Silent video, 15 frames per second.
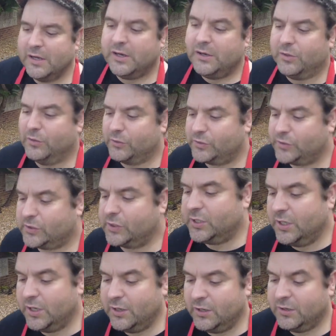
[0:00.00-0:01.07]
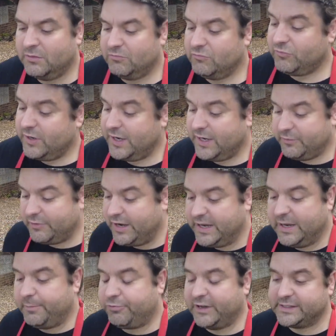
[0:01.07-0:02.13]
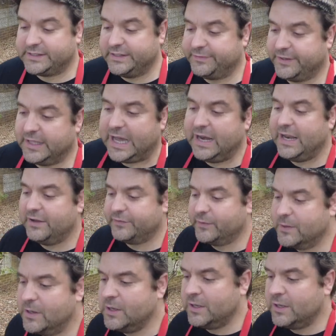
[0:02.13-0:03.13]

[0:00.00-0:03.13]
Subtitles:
looks really, really impressive at that level.